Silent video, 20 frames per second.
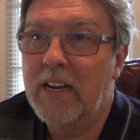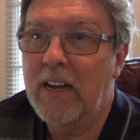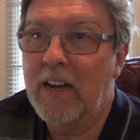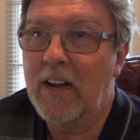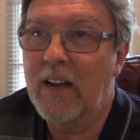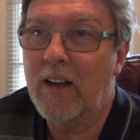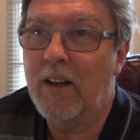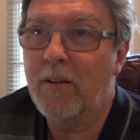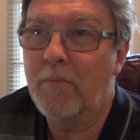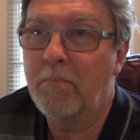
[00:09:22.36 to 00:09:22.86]

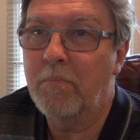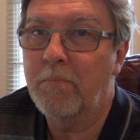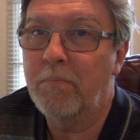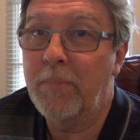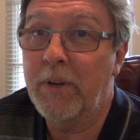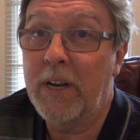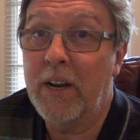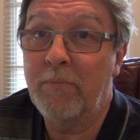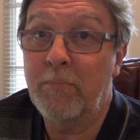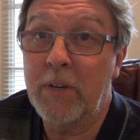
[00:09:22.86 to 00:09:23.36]

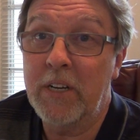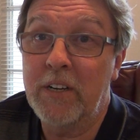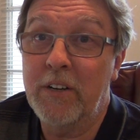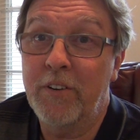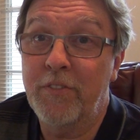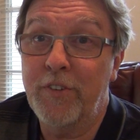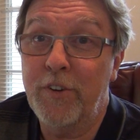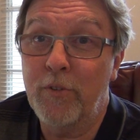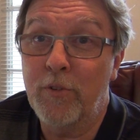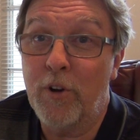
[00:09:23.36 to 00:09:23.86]
but I've been
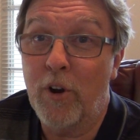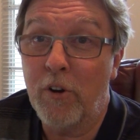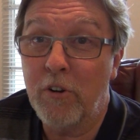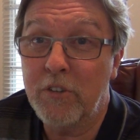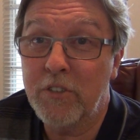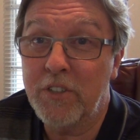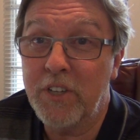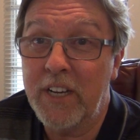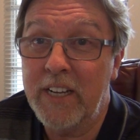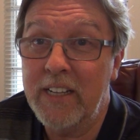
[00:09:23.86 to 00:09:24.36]
in a few
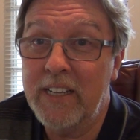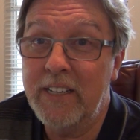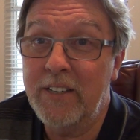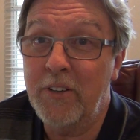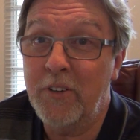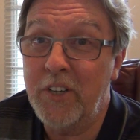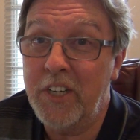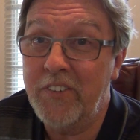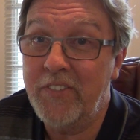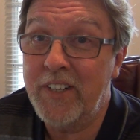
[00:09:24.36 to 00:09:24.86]
cars lately that
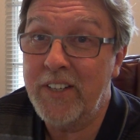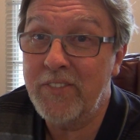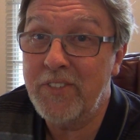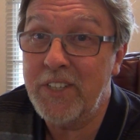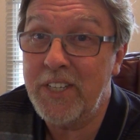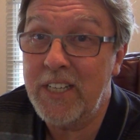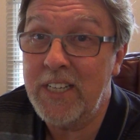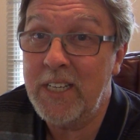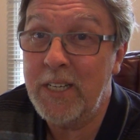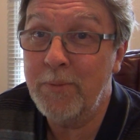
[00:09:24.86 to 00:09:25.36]
don't even have
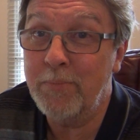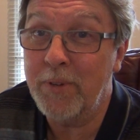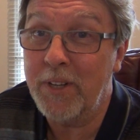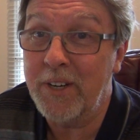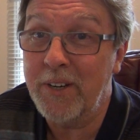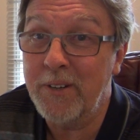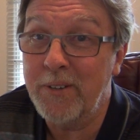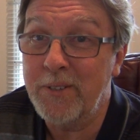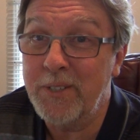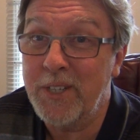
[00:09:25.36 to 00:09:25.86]
CD
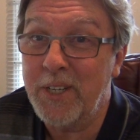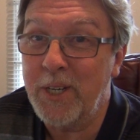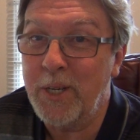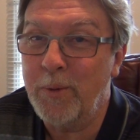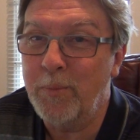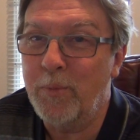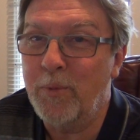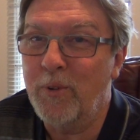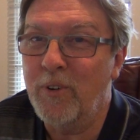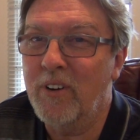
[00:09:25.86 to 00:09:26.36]
players anymore.